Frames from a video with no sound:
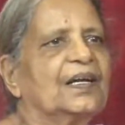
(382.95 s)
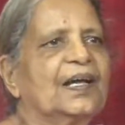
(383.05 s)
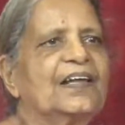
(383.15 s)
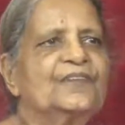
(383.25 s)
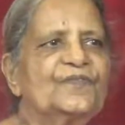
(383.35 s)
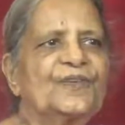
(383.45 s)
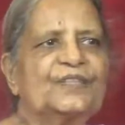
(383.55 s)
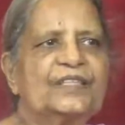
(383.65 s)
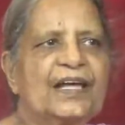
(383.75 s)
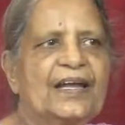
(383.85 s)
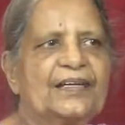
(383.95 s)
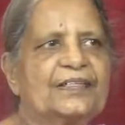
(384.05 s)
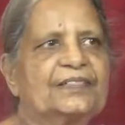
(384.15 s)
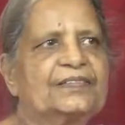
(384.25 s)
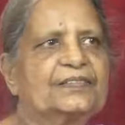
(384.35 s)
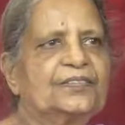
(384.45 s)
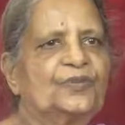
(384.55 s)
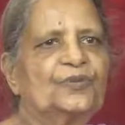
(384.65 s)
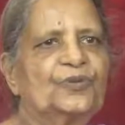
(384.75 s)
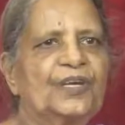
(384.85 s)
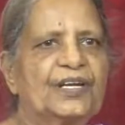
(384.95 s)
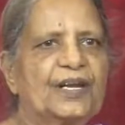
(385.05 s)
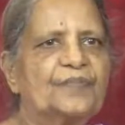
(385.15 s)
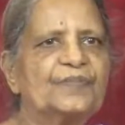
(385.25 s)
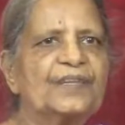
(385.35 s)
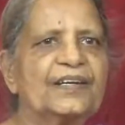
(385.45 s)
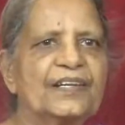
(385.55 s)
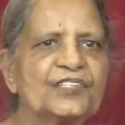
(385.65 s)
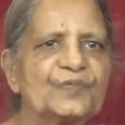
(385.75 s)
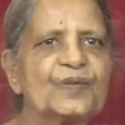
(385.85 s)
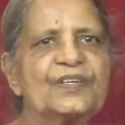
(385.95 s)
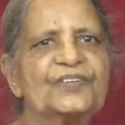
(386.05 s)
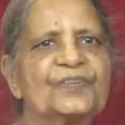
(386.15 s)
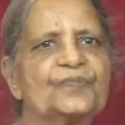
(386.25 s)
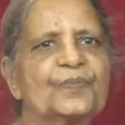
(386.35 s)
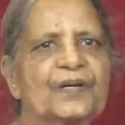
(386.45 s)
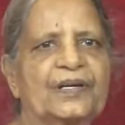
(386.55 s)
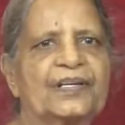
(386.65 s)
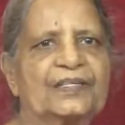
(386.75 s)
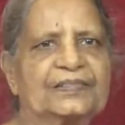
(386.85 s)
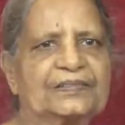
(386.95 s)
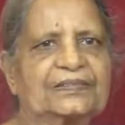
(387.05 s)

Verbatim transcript: And for that, to keep that aspiration burning,